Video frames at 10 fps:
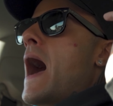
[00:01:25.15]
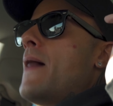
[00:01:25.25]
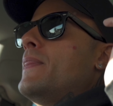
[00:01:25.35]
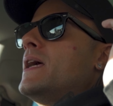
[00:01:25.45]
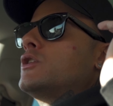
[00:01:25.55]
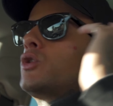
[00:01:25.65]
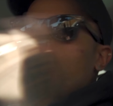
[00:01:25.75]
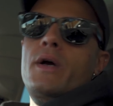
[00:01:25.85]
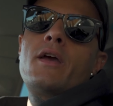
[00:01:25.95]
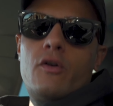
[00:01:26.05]
And then
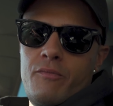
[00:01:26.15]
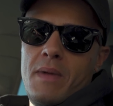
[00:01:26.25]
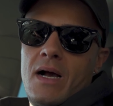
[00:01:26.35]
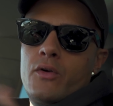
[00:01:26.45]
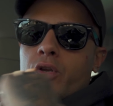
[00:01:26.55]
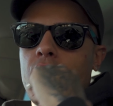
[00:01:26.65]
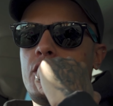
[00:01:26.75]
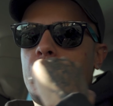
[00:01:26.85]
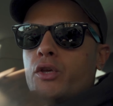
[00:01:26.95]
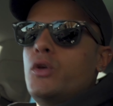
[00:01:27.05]
talking of mount,
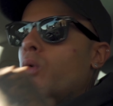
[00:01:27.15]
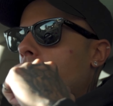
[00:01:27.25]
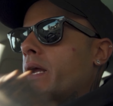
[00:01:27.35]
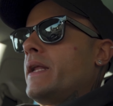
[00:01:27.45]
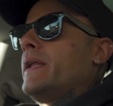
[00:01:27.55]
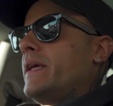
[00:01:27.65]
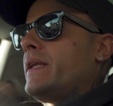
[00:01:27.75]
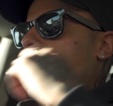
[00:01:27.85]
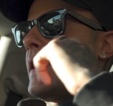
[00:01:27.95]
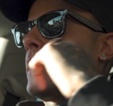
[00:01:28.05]
you are going to
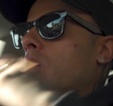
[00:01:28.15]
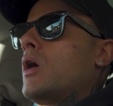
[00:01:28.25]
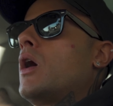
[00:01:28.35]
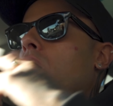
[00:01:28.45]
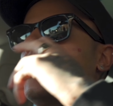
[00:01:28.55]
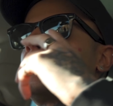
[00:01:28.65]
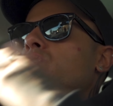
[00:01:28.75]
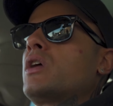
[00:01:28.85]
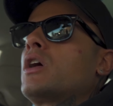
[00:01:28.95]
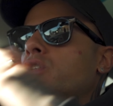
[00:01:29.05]
need a car
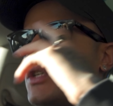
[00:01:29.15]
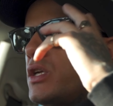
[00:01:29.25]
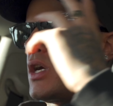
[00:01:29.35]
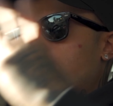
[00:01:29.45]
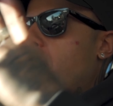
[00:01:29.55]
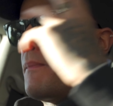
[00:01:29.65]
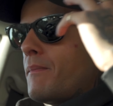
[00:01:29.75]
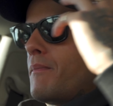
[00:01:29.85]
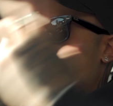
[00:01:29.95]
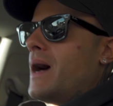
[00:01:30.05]
suction cup
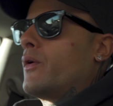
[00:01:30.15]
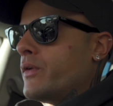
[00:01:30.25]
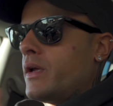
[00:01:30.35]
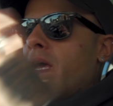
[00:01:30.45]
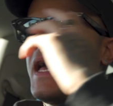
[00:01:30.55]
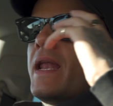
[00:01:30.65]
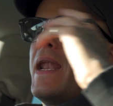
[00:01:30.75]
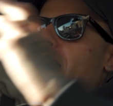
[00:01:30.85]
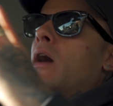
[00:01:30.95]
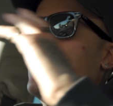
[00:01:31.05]
mount.
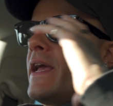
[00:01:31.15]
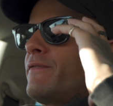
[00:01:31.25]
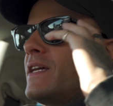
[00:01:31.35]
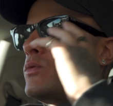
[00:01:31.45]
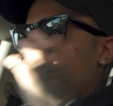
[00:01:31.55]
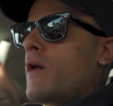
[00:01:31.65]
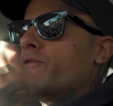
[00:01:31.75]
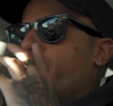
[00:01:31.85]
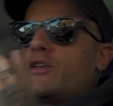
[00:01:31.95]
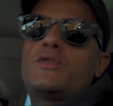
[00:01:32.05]
Now, if there's one
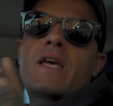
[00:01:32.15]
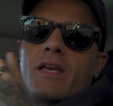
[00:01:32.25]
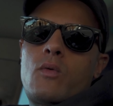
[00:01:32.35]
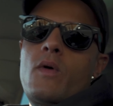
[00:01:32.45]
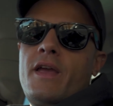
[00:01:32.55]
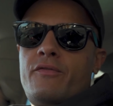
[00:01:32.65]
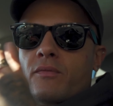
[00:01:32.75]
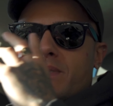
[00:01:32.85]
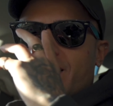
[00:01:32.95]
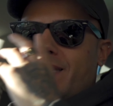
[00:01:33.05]
thing you take away
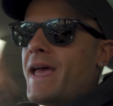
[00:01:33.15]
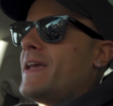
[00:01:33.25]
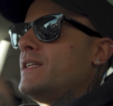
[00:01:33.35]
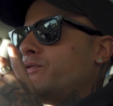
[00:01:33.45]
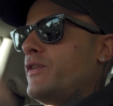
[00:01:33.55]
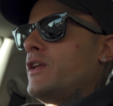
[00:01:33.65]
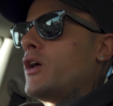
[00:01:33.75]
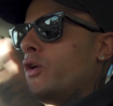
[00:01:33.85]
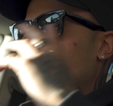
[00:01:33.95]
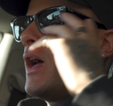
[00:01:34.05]
from today's
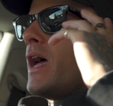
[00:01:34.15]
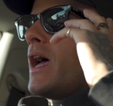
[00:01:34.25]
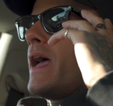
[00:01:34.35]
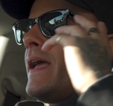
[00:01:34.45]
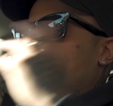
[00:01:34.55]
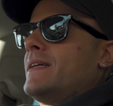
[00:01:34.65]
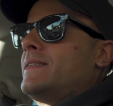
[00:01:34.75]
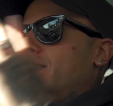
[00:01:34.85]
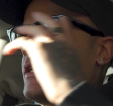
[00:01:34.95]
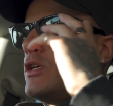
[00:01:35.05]
video,
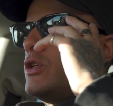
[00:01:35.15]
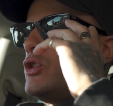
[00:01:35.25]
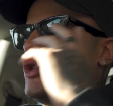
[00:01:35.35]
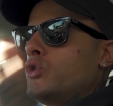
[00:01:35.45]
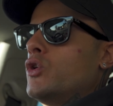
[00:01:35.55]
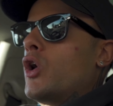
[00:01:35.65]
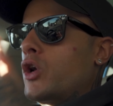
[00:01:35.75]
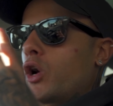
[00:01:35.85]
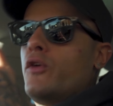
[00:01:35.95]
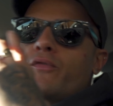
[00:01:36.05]
is do not
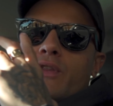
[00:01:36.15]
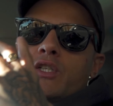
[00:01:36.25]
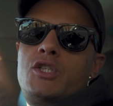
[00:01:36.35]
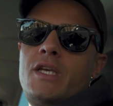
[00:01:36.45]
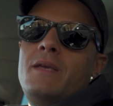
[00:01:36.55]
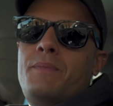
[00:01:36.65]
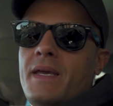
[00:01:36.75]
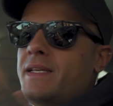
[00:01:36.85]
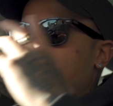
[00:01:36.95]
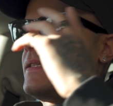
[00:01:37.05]
go for the
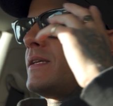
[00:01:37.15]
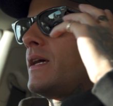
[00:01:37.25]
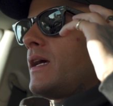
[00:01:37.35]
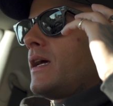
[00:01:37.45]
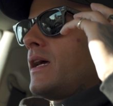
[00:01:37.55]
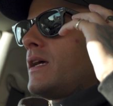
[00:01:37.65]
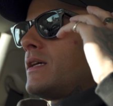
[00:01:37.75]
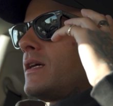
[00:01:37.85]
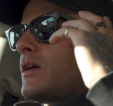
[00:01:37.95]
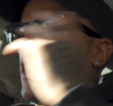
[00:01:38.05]
cheapest
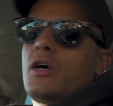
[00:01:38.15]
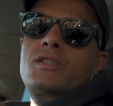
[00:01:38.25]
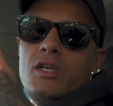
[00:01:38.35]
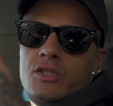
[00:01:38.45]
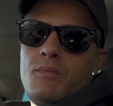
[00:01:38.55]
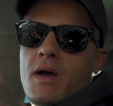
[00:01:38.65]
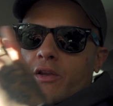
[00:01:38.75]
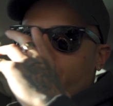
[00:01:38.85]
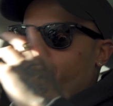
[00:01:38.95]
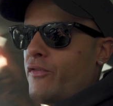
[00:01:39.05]
car suction
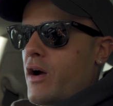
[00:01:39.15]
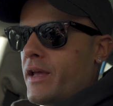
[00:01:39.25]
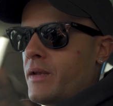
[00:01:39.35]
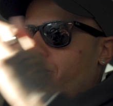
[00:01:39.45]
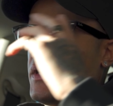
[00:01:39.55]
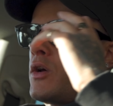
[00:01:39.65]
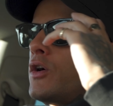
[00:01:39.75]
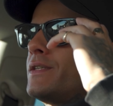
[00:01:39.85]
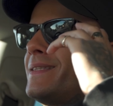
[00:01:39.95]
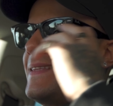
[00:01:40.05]
mount you find,
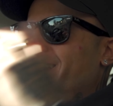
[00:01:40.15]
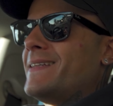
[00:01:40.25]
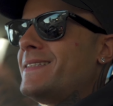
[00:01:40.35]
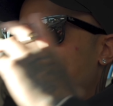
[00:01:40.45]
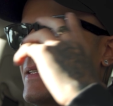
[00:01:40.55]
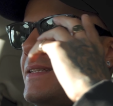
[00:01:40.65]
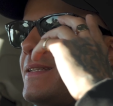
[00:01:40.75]
because this